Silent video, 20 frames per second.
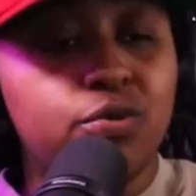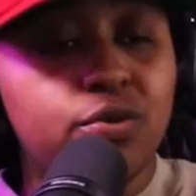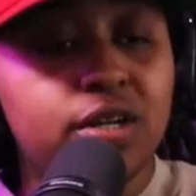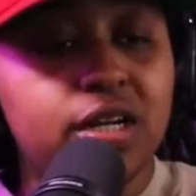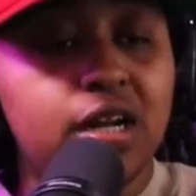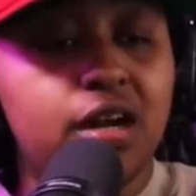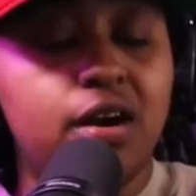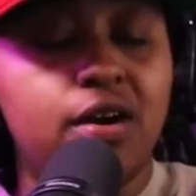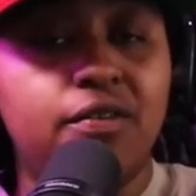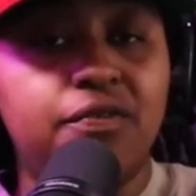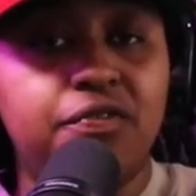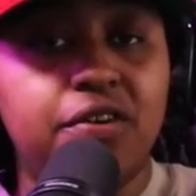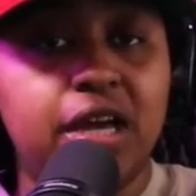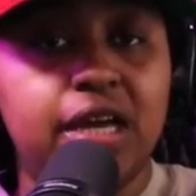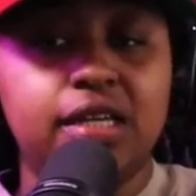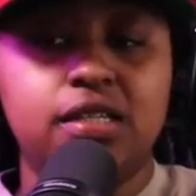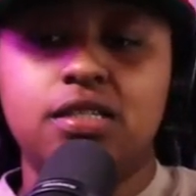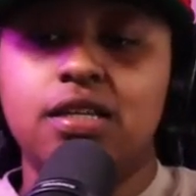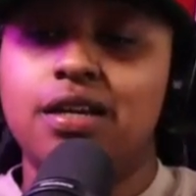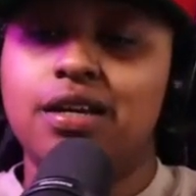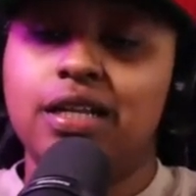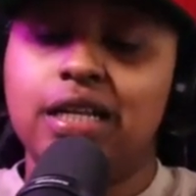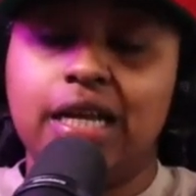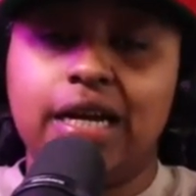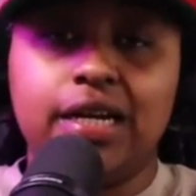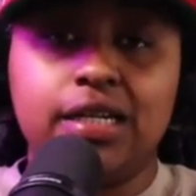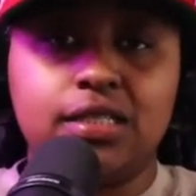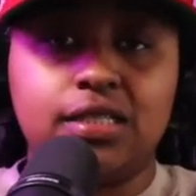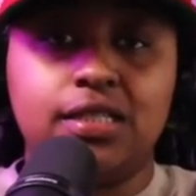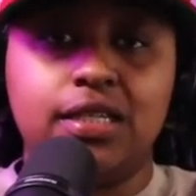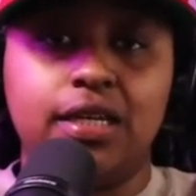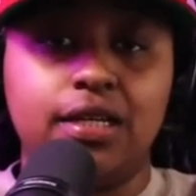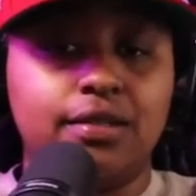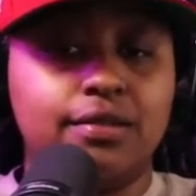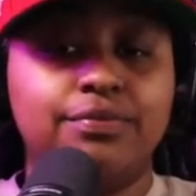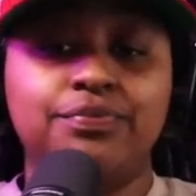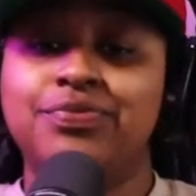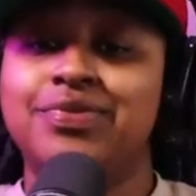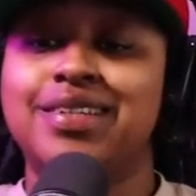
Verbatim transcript: it in her face. Clarence didn't.